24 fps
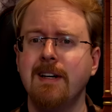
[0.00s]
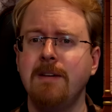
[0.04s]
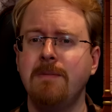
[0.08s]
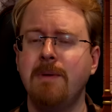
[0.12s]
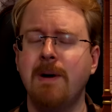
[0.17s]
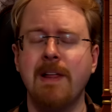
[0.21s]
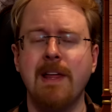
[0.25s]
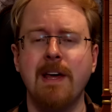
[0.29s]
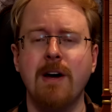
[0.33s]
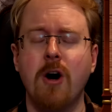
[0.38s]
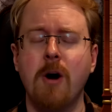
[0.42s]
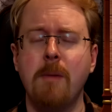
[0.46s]

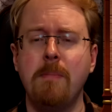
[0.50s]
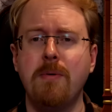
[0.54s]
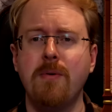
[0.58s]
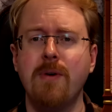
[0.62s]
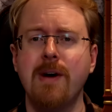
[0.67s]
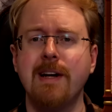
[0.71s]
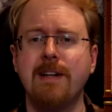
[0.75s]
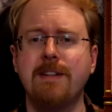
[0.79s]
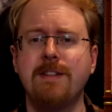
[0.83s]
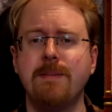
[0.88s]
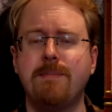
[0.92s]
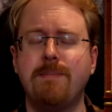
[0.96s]
where they
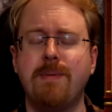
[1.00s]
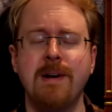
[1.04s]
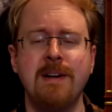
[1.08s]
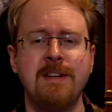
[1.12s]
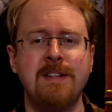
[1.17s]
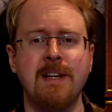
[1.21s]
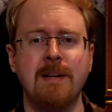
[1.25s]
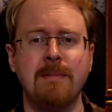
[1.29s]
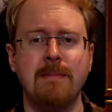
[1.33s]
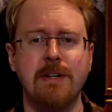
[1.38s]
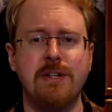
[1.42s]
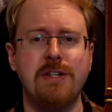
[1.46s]
operate the
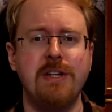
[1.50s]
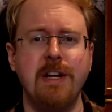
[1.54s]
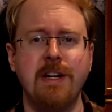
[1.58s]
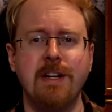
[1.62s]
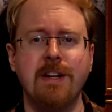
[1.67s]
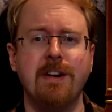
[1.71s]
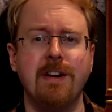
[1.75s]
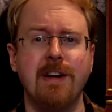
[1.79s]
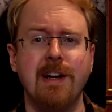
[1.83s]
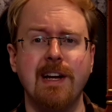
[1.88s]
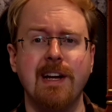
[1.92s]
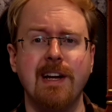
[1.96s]
printing
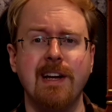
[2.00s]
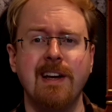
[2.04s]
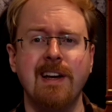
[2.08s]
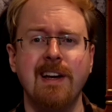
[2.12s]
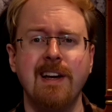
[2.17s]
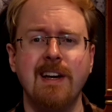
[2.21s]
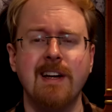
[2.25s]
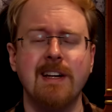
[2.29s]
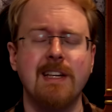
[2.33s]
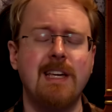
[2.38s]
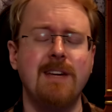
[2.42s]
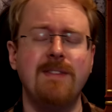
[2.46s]
machinery,
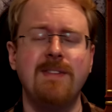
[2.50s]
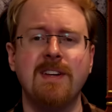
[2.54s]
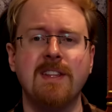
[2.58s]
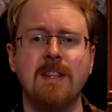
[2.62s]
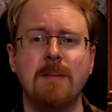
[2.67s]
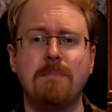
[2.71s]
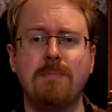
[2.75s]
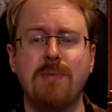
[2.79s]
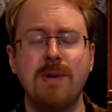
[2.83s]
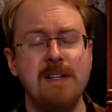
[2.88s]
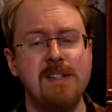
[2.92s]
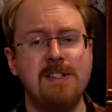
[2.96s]
giving
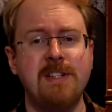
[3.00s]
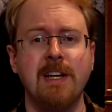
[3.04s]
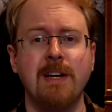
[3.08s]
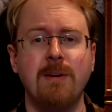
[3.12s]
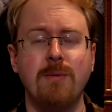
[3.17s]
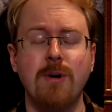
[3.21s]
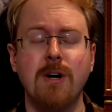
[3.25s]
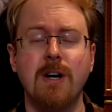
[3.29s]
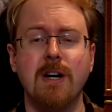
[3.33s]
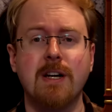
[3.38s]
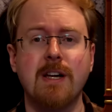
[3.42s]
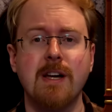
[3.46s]
the printing
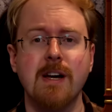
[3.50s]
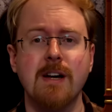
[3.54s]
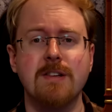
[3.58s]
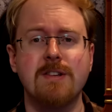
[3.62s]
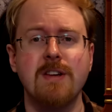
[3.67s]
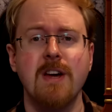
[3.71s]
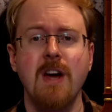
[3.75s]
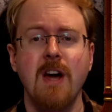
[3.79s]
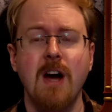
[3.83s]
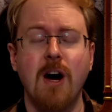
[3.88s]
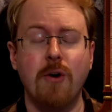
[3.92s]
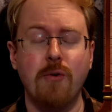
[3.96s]

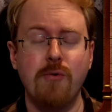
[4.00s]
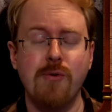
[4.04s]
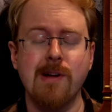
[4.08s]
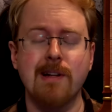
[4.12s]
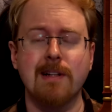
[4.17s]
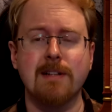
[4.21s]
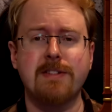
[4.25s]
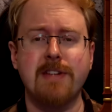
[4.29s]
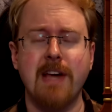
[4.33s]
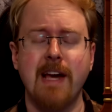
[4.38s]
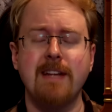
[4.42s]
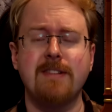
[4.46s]
workers a
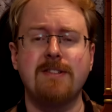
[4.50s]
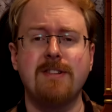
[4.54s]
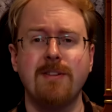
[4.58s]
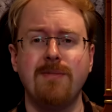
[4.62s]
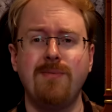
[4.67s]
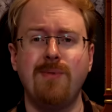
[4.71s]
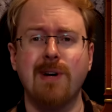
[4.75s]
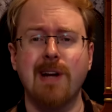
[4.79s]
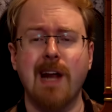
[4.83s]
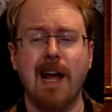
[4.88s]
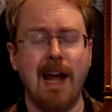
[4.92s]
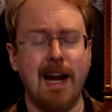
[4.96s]
real taste
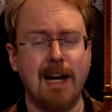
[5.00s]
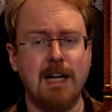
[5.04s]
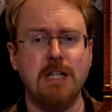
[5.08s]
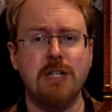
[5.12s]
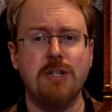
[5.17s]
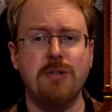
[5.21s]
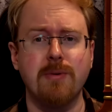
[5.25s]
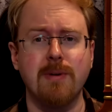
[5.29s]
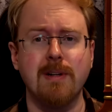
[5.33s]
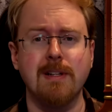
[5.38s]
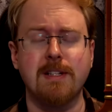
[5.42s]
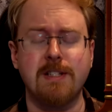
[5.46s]
of what
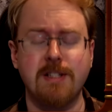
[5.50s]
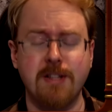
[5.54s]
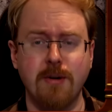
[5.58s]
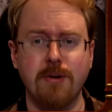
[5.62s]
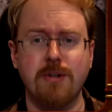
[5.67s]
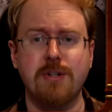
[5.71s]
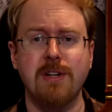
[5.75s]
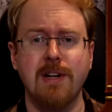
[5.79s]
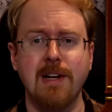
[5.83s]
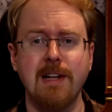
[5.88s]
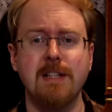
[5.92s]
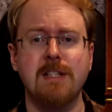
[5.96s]
actual
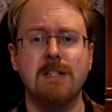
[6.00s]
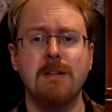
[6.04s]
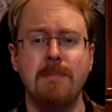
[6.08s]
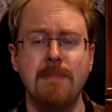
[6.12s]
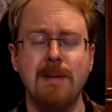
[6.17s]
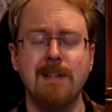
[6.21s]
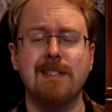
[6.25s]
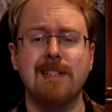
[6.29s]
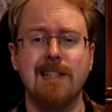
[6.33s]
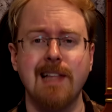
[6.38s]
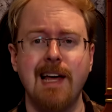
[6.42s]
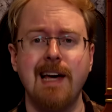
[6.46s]
socialism
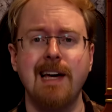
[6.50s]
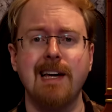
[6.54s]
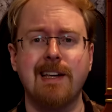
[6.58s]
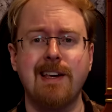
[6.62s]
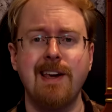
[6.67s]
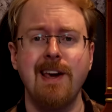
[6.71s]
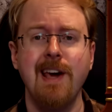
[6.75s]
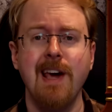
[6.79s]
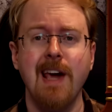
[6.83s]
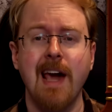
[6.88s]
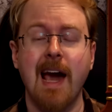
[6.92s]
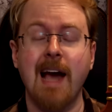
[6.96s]
is
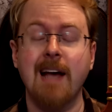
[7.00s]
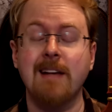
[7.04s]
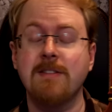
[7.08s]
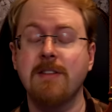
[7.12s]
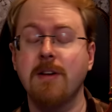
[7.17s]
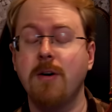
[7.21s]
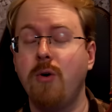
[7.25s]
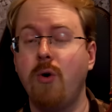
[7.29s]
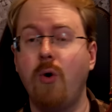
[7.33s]
like as the